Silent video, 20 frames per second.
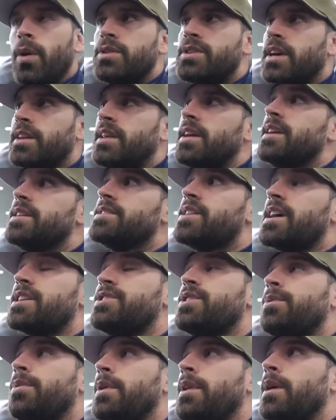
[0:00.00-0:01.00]
Which I think is
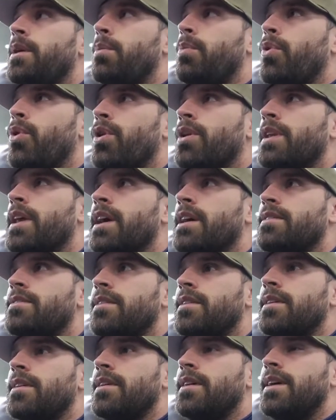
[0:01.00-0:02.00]
actually really important. Like
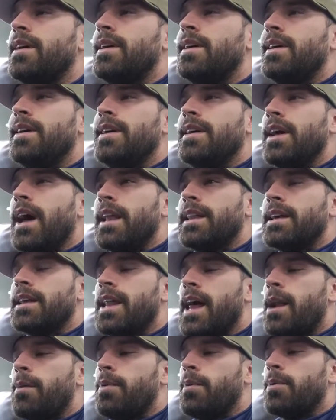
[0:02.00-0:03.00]
to, I think a
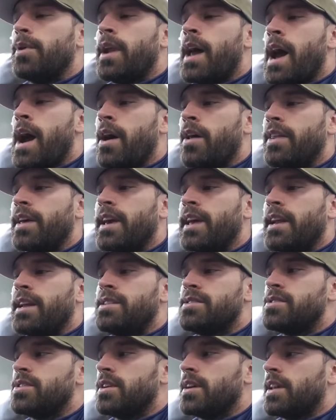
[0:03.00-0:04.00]
lot of people now, they get
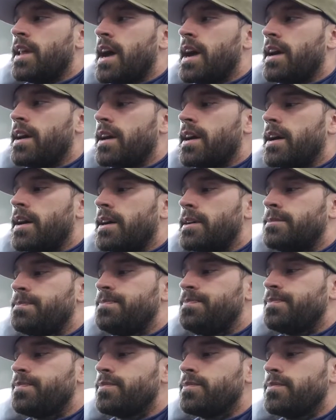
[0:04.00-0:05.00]
into like, uh,
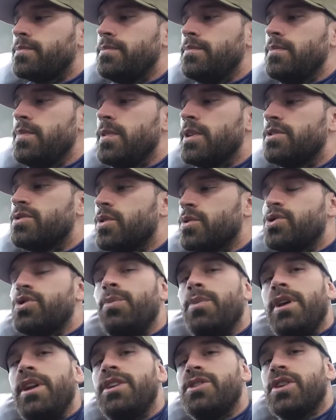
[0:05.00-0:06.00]

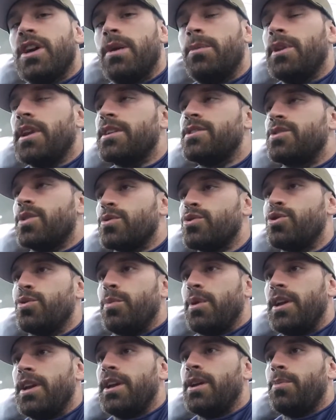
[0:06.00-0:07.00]
social media trying to be like social
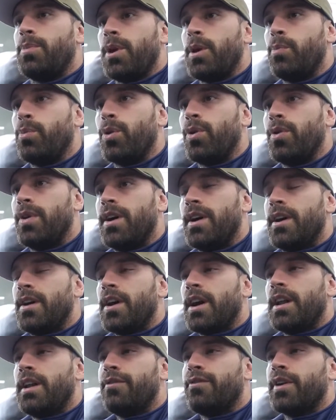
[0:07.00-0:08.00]
media people,
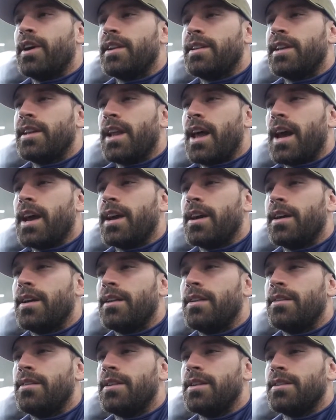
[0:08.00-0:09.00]
yeah. and they forget that like
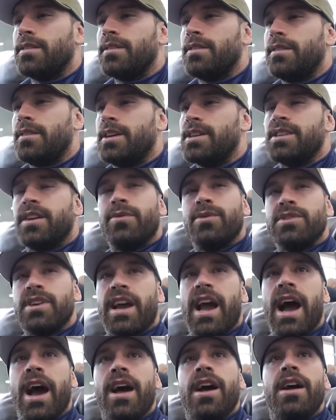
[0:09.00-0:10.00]
because they got to be
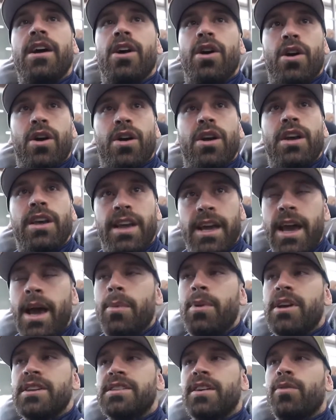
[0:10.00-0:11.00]
like, a person first.
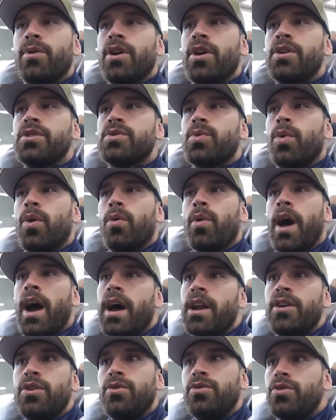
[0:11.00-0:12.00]
Yeah, because everyone goes, well,
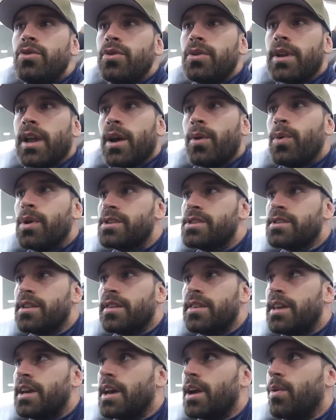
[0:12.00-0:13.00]
how do you do it? Like, what's the
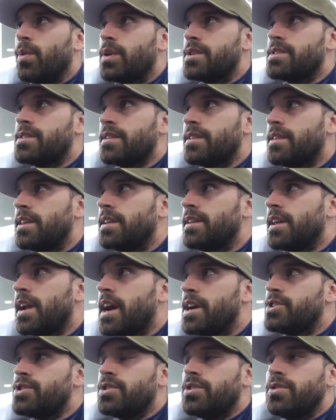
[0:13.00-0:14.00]
thing, and what's the thing that
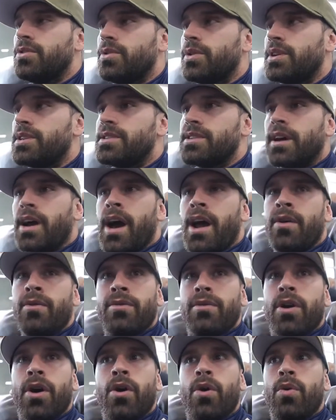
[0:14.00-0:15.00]
I should do? And it's like I
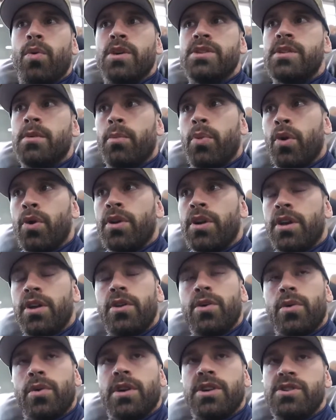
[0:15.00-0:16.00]
don't know what's important to
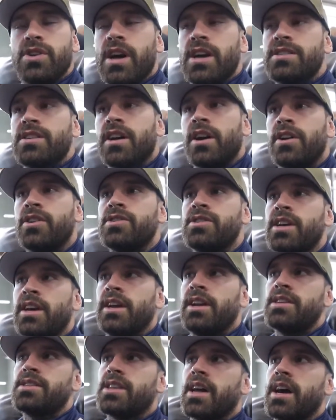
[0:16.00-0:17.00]
you because you guys got to
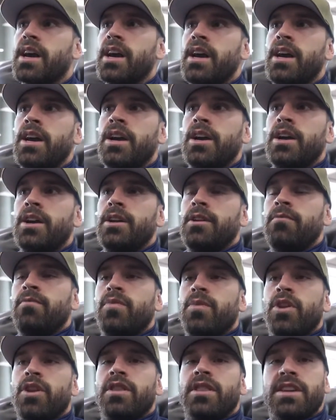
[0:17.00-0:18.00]
understand this like
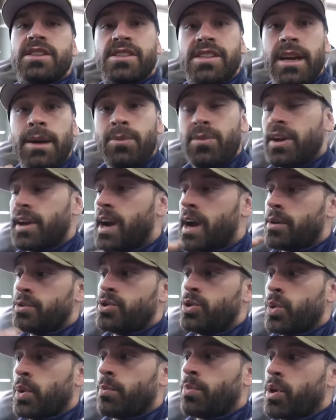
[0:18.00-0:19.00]
the same thing I
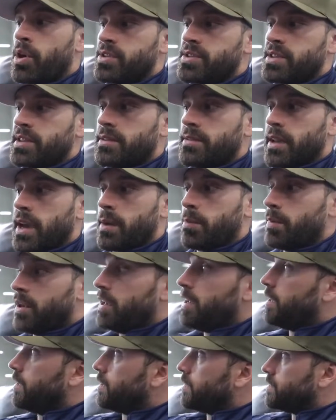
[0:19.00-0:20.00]
would do in person, like
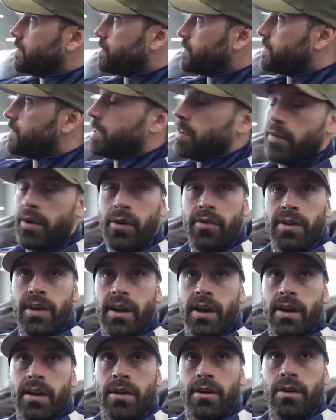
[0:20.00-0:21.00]
me Steve over there,